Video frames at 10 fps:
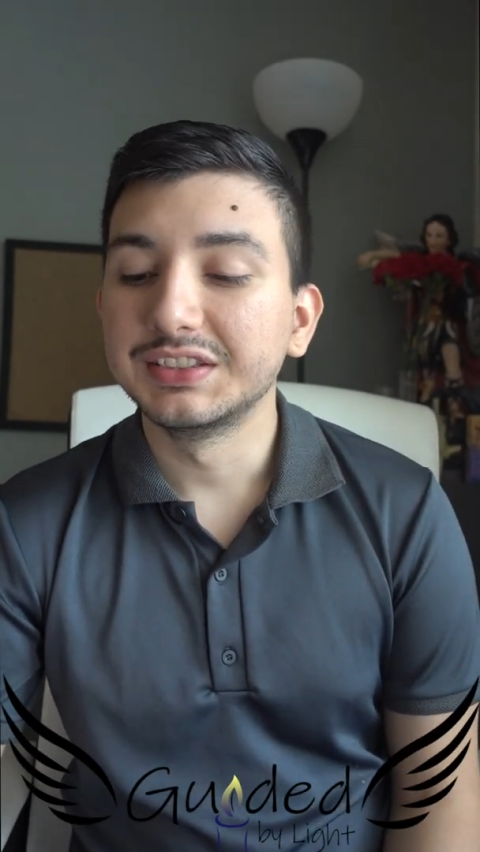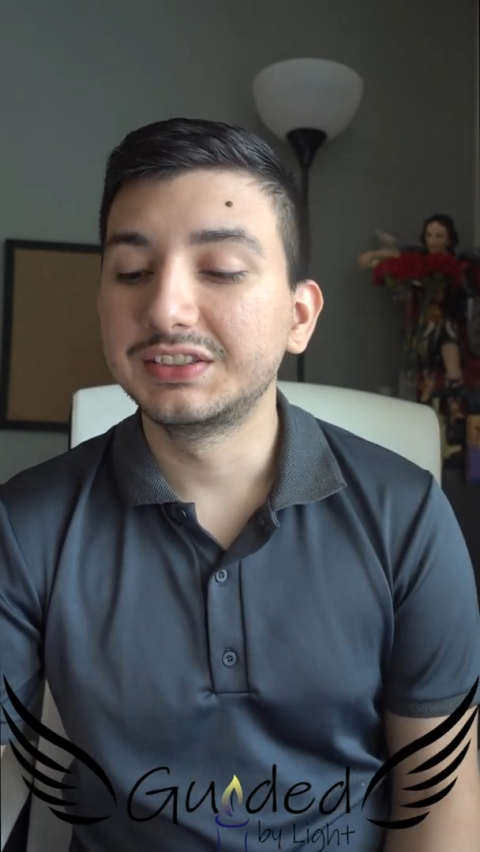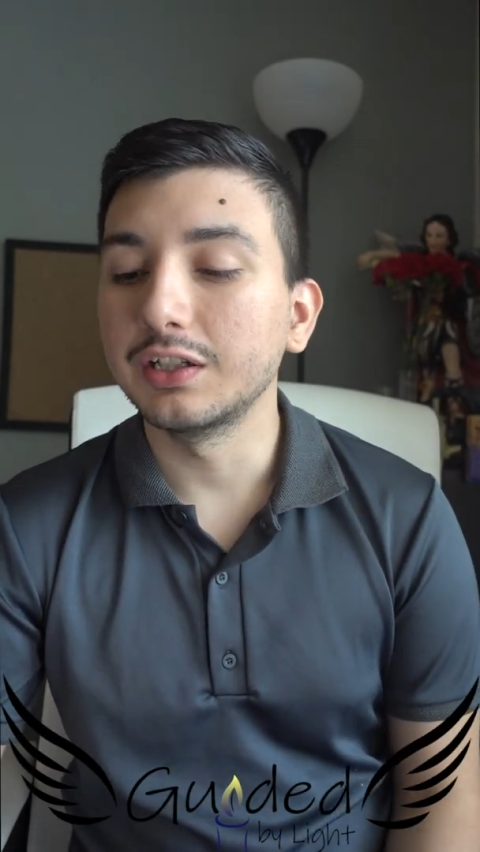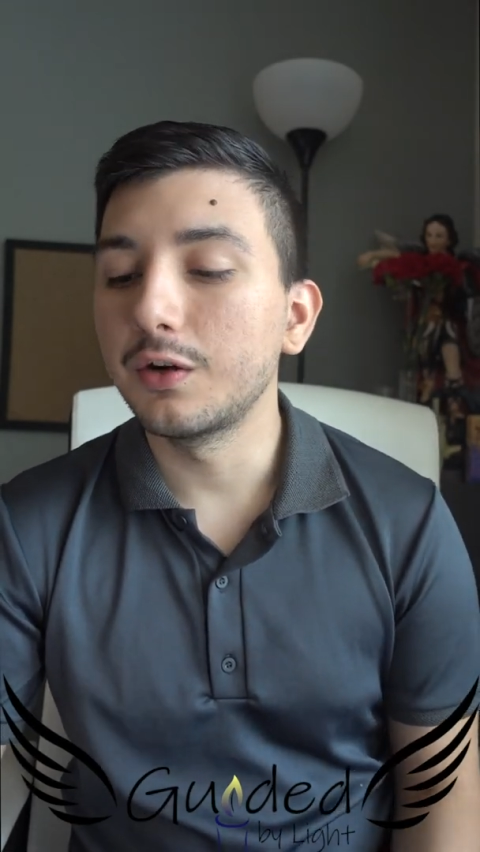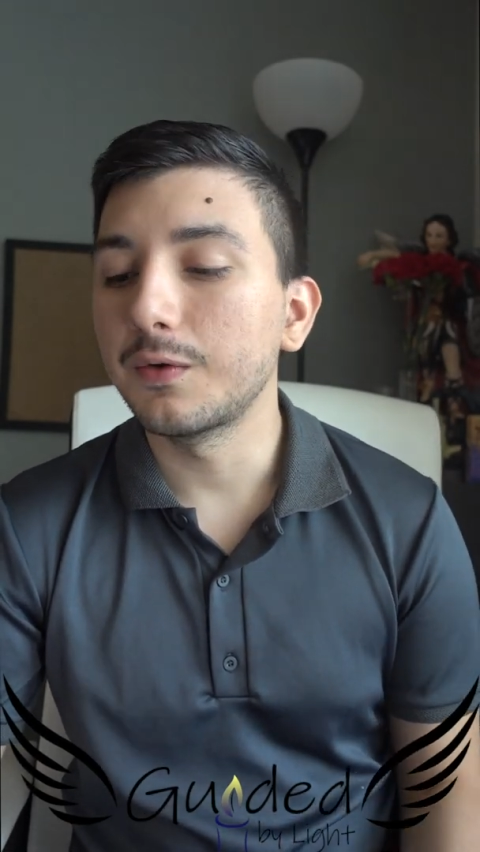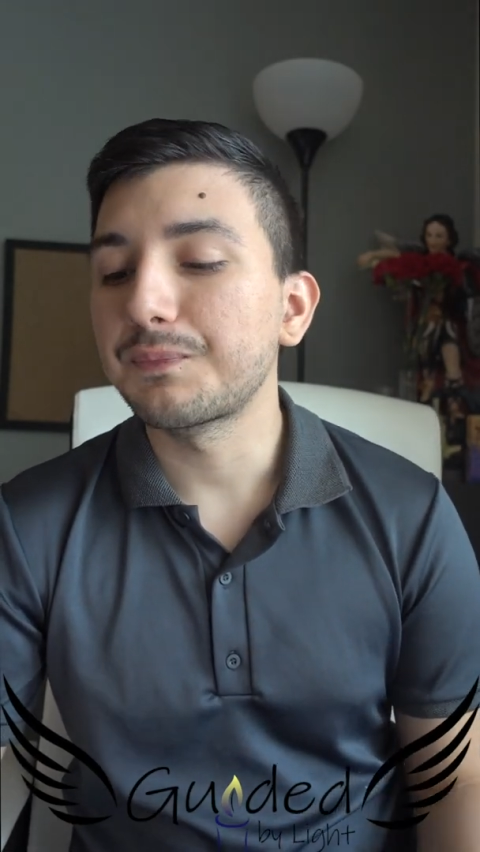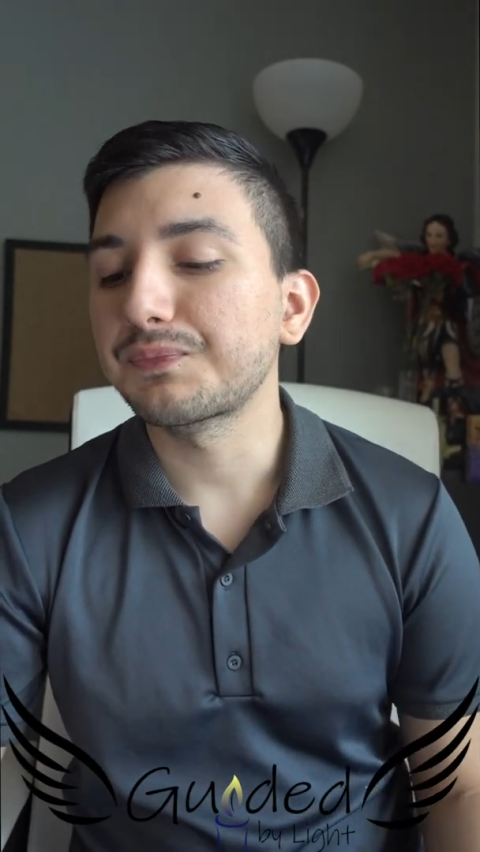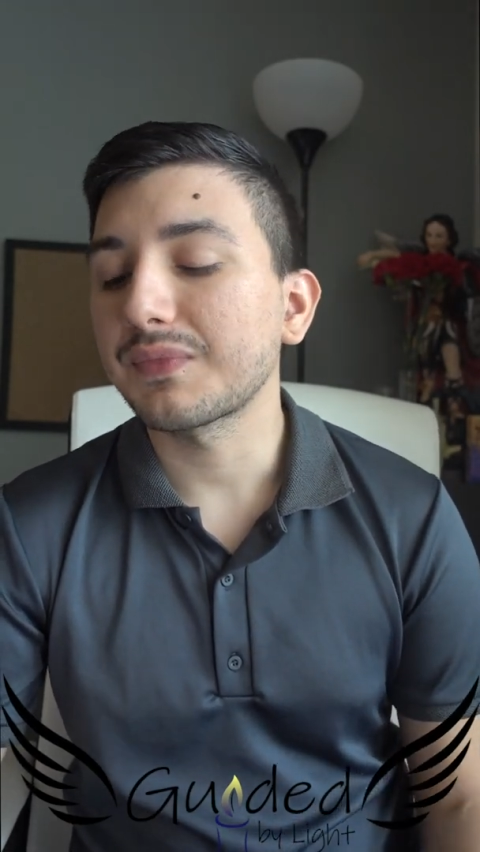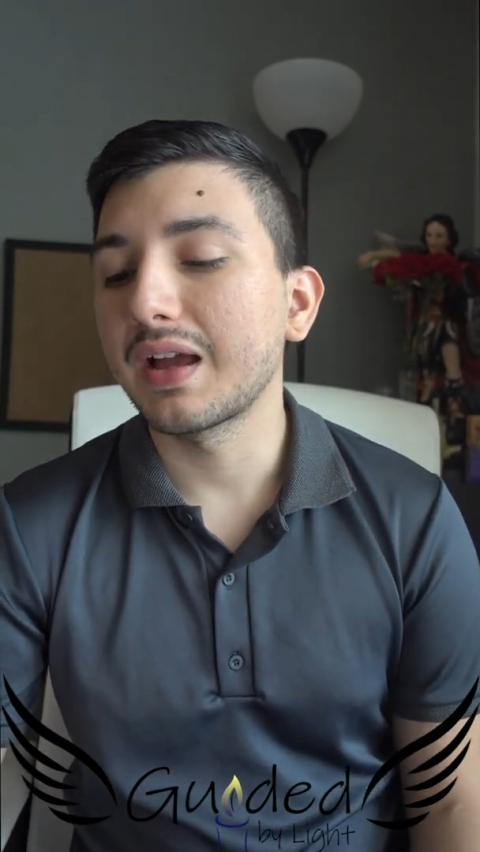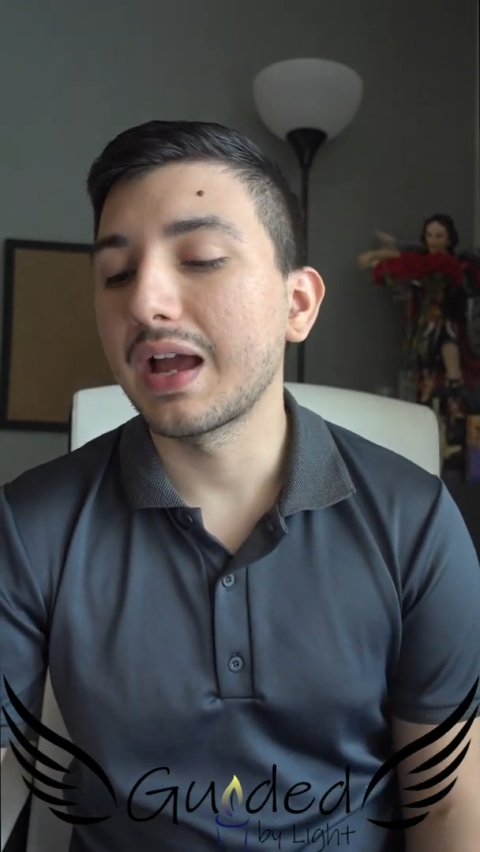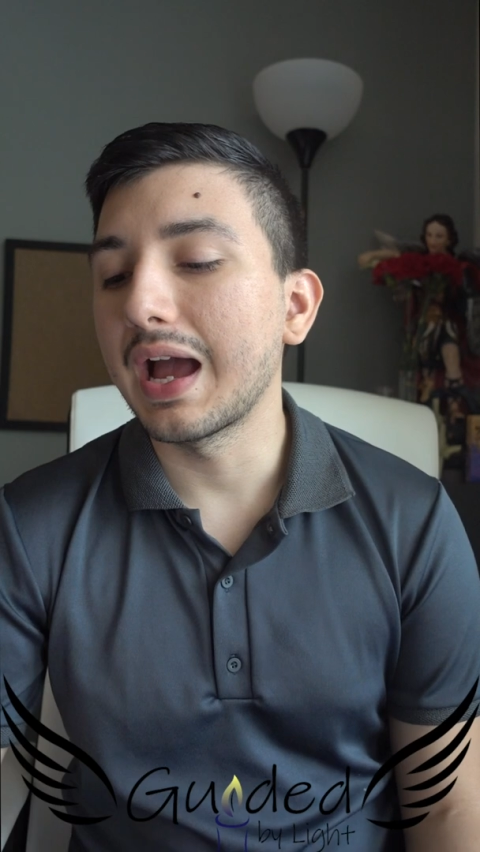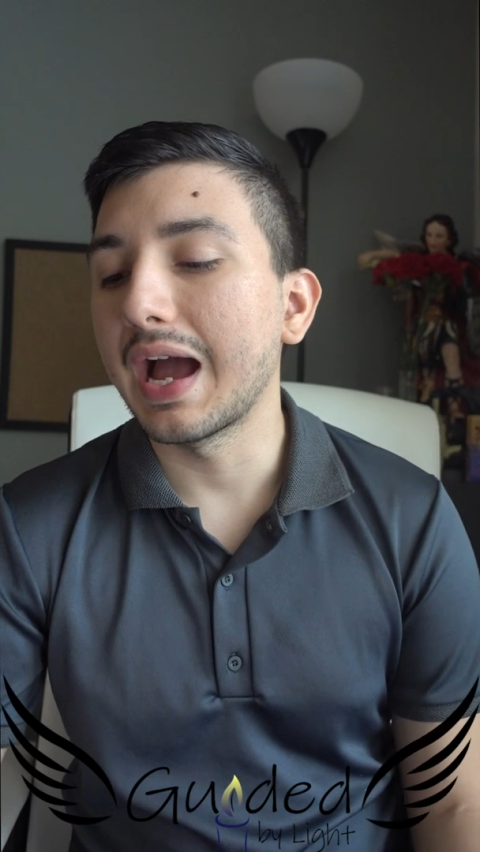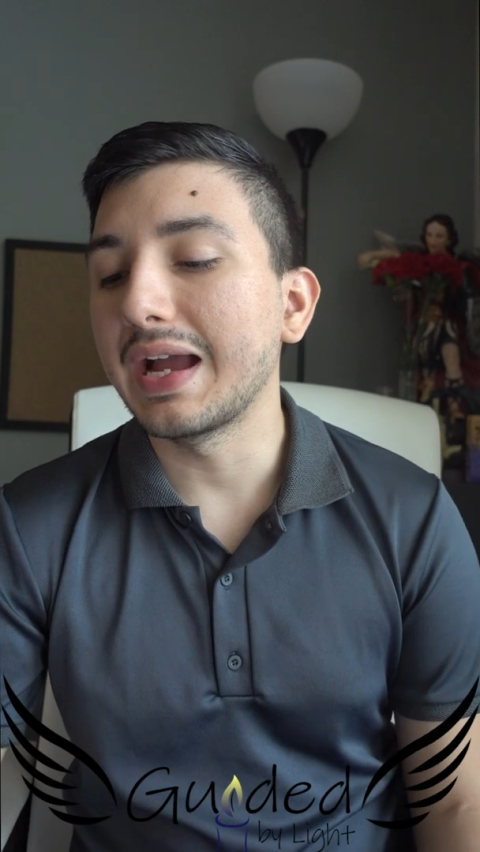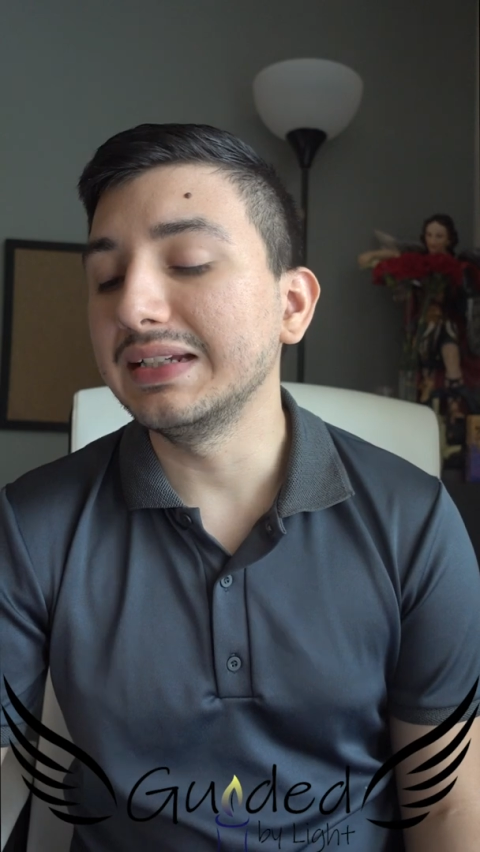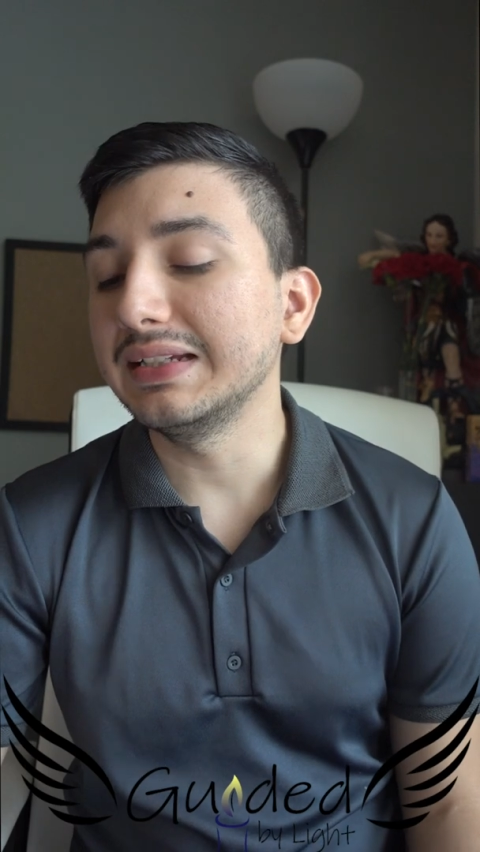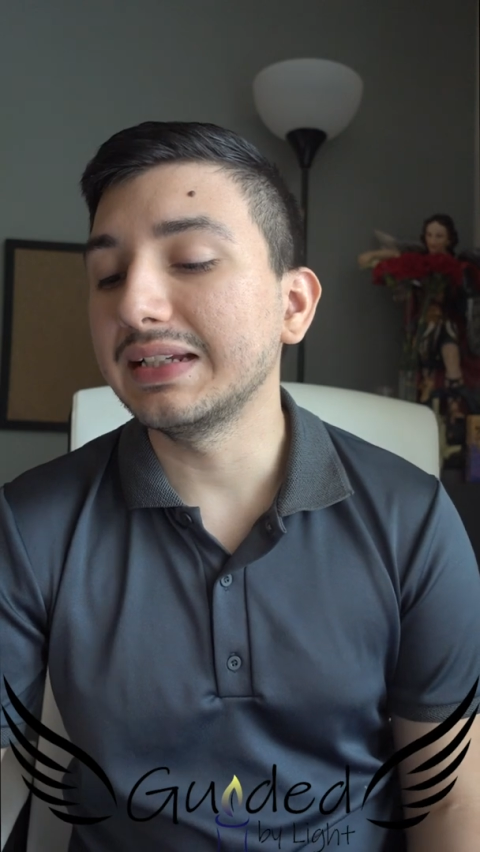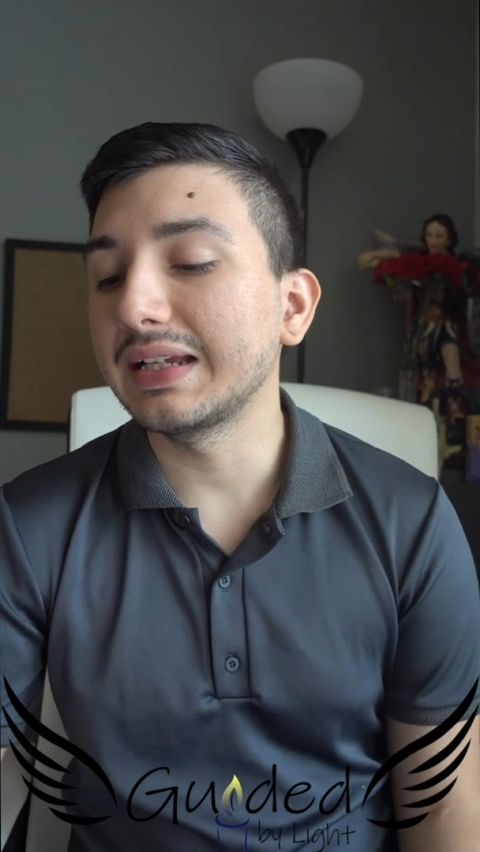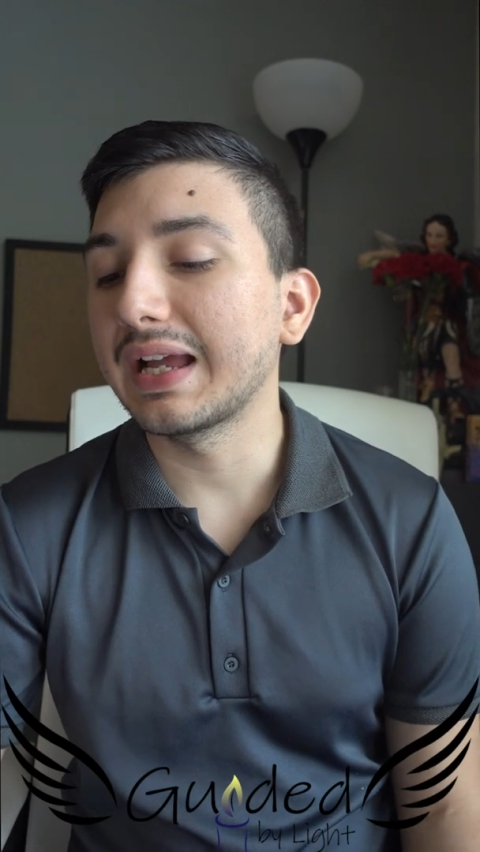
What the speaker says: So I